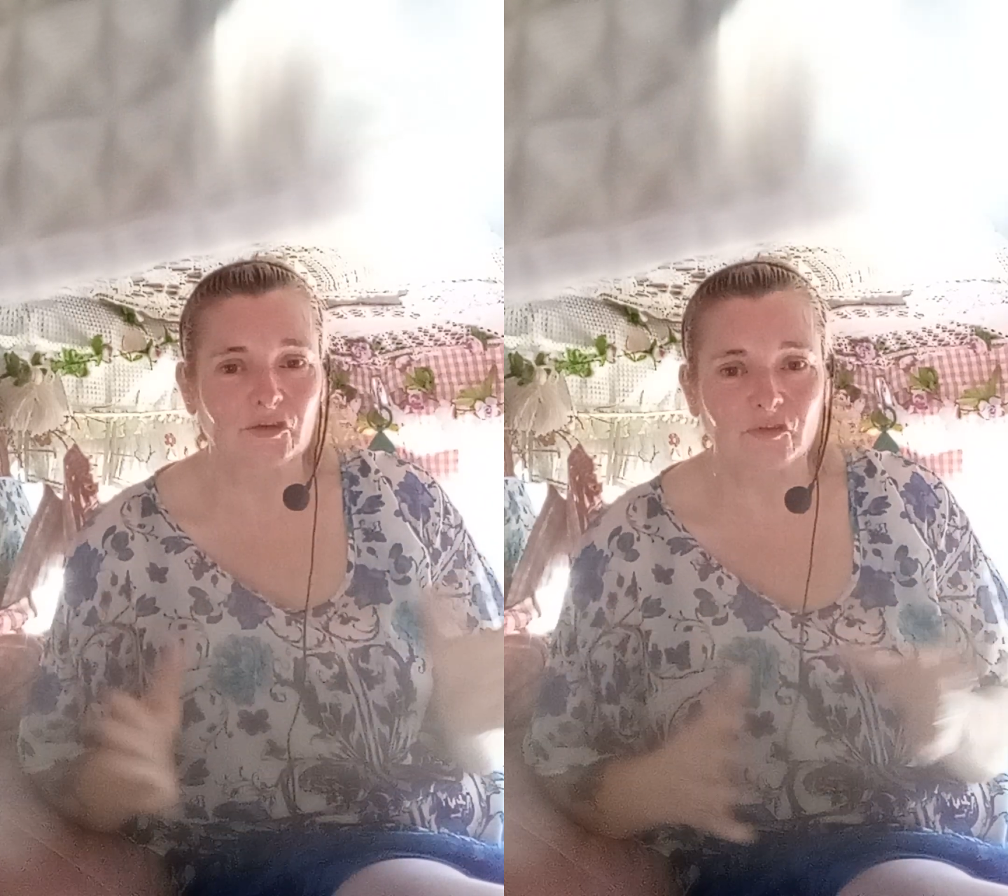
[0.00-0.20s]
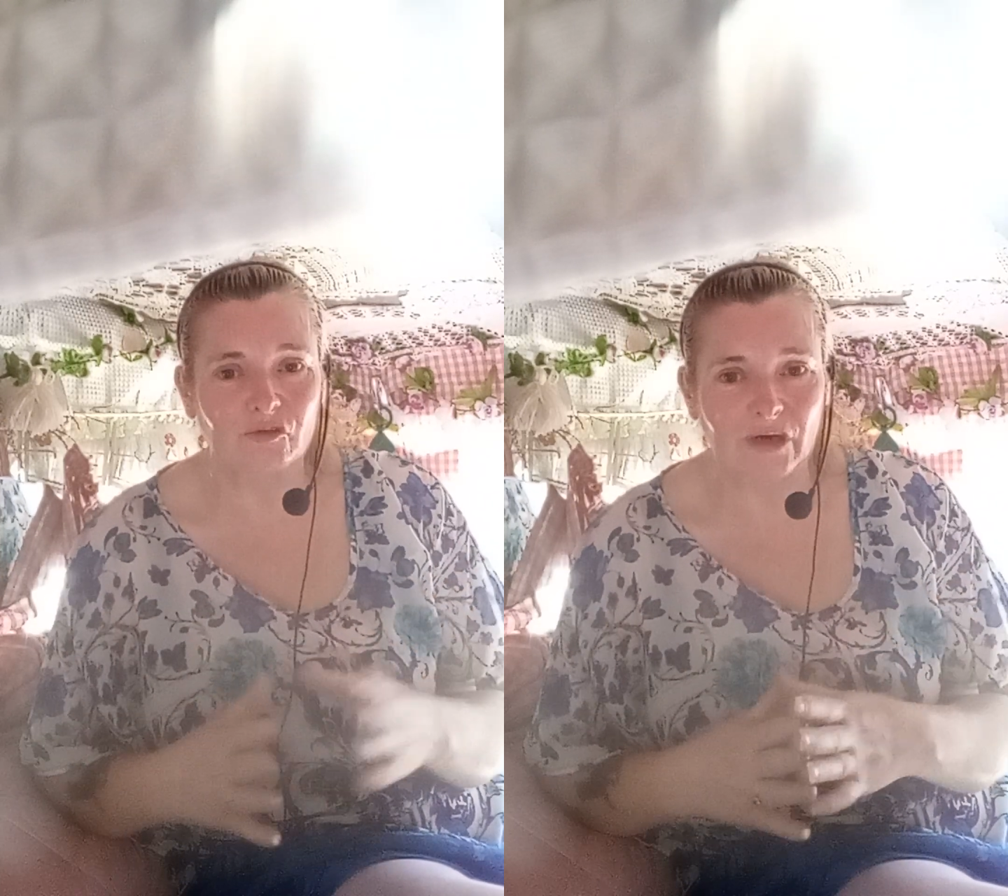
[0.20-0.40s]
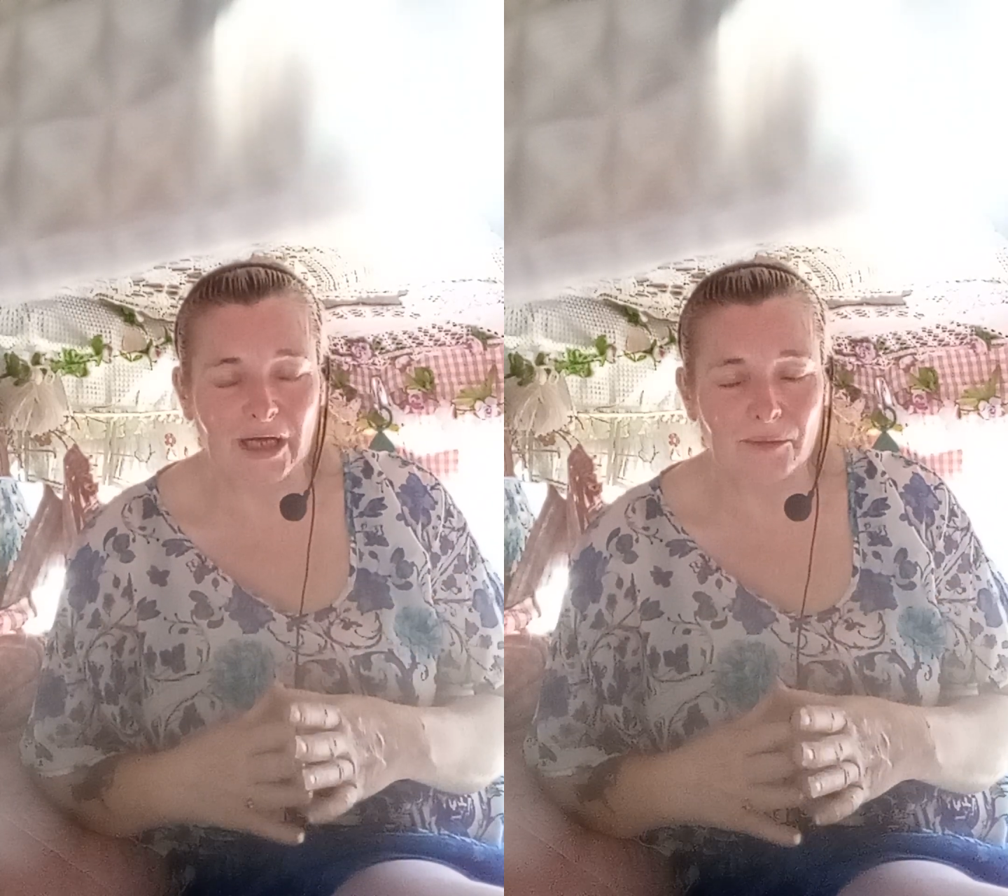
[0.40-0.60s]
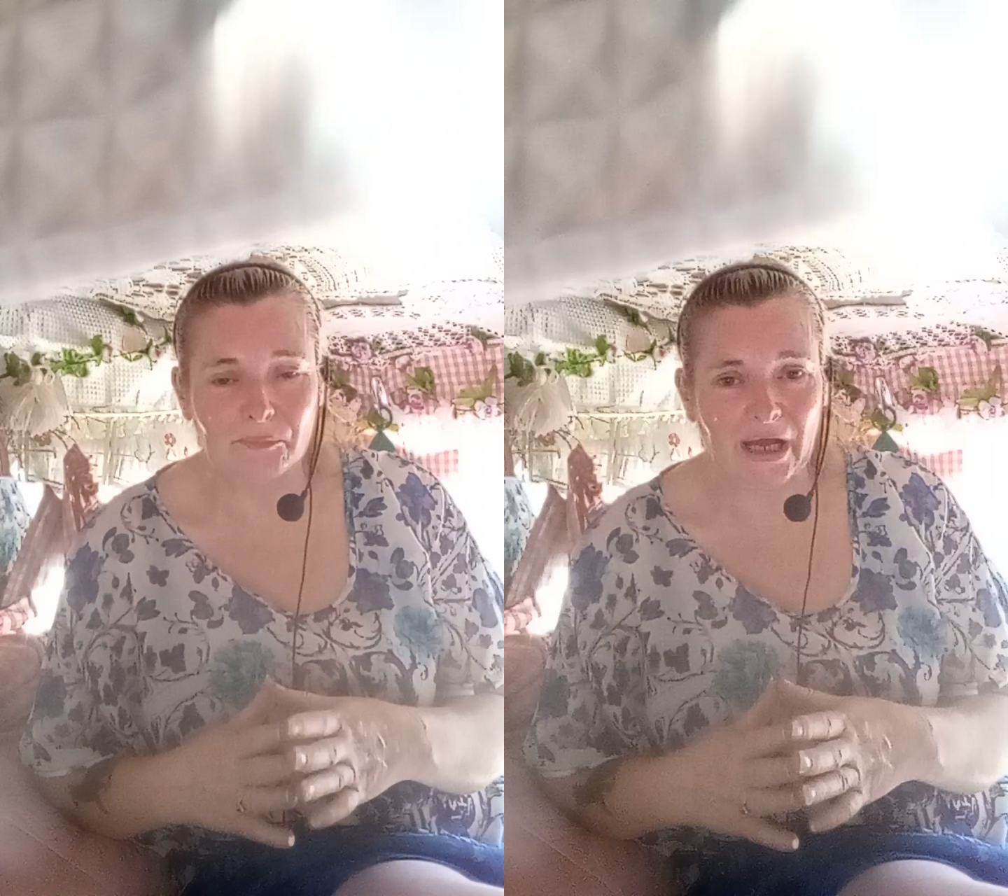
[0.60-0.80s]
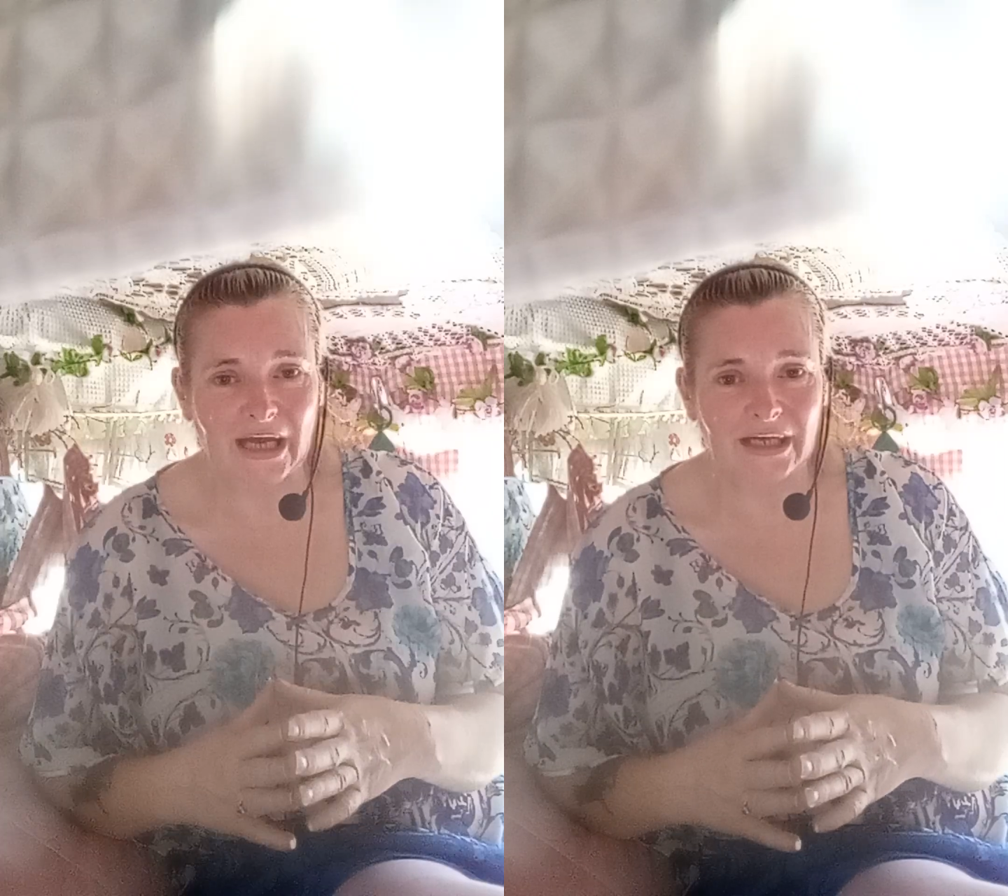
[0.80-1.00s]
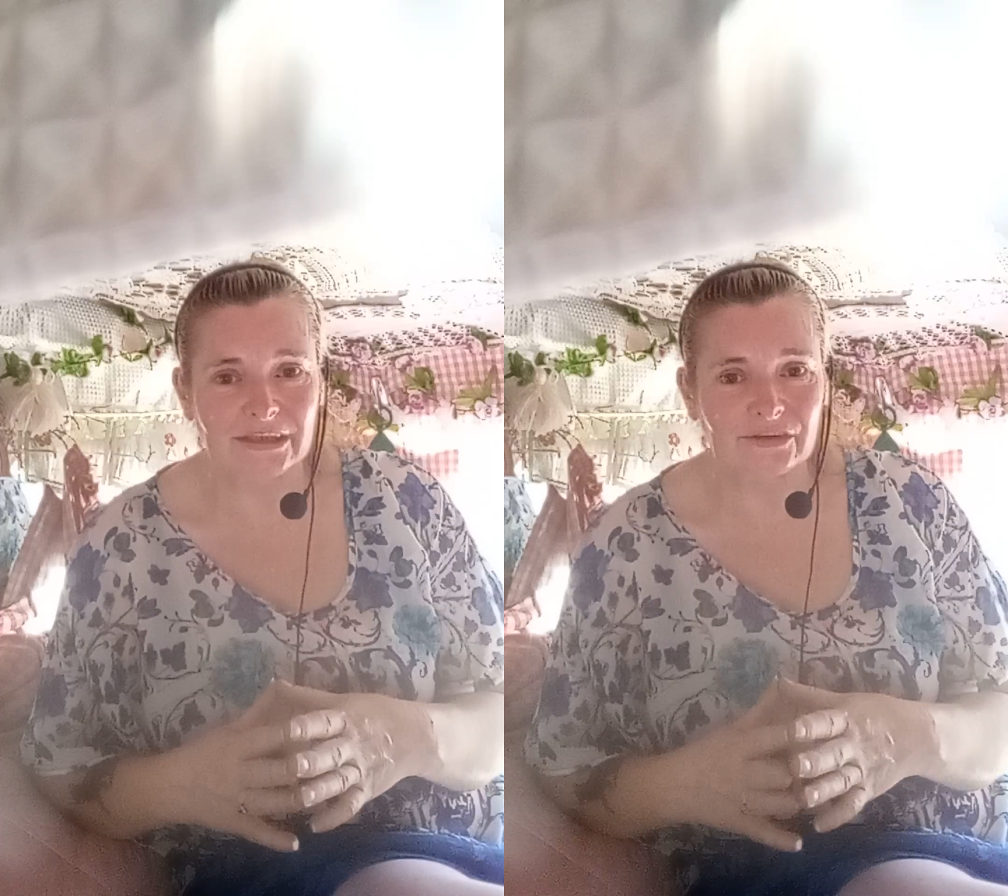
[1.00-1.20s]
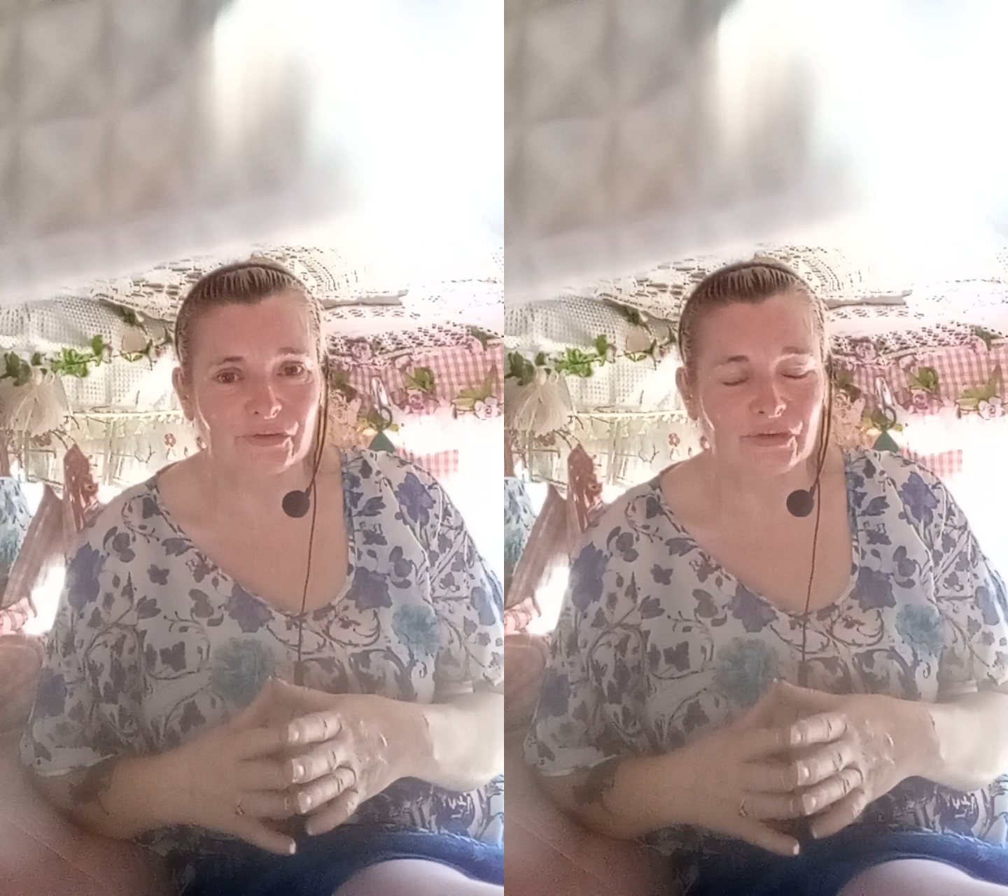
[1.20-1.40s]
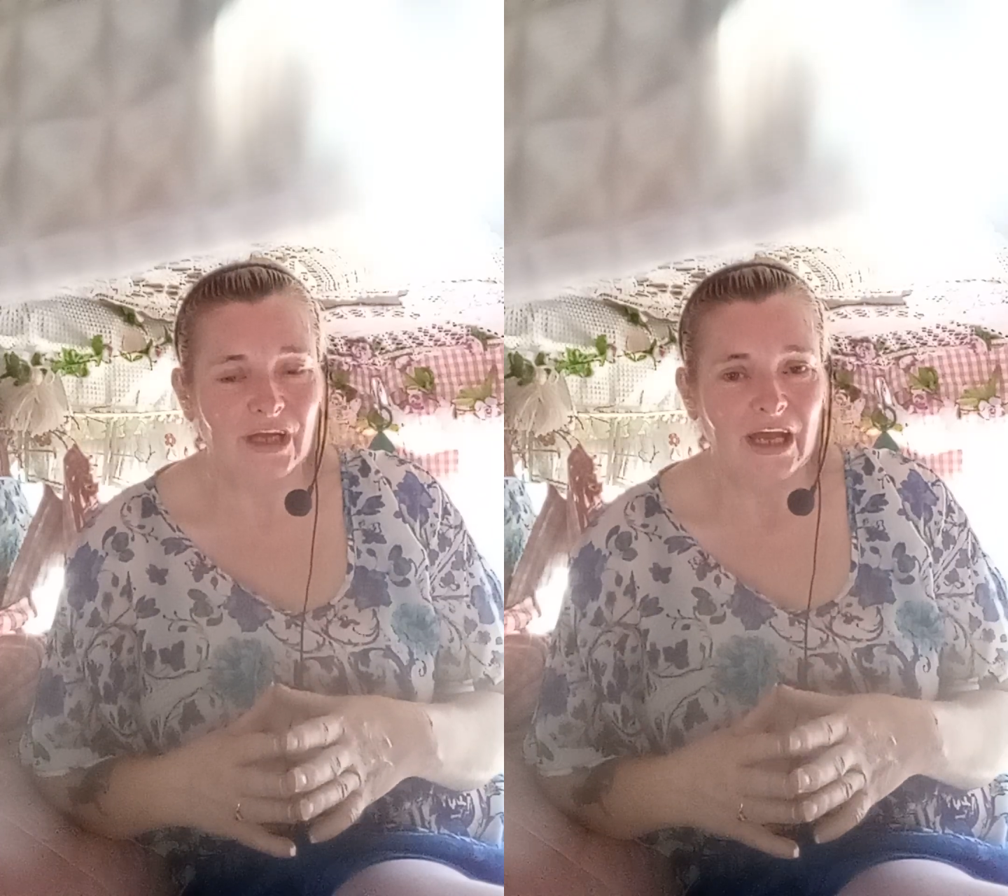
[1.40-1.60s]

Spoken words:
of great bargains